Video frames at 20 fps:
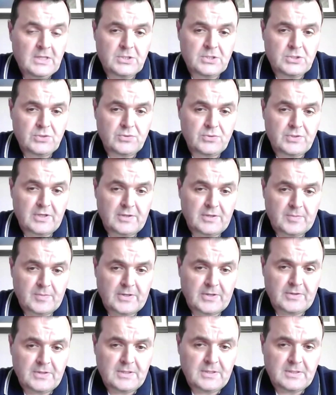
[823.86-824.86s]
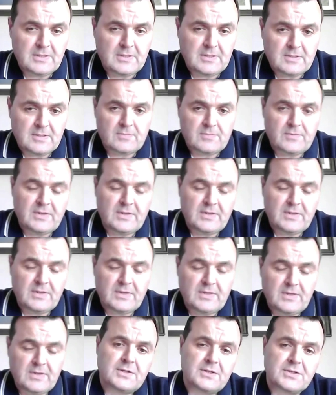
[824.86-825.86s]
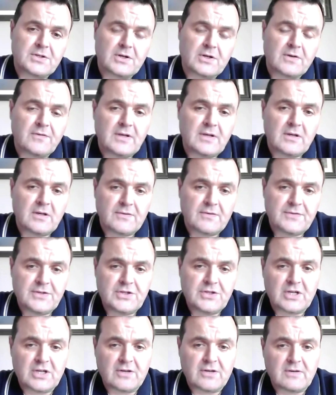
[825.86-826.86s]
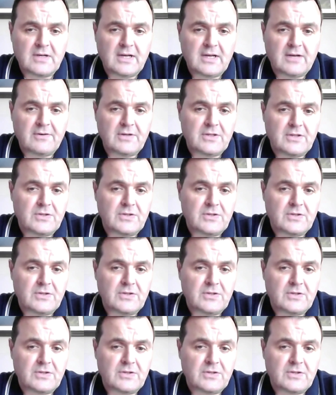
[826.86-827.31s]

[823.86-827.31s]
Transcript: There's no doubt about it, and we have done a survey of the general area.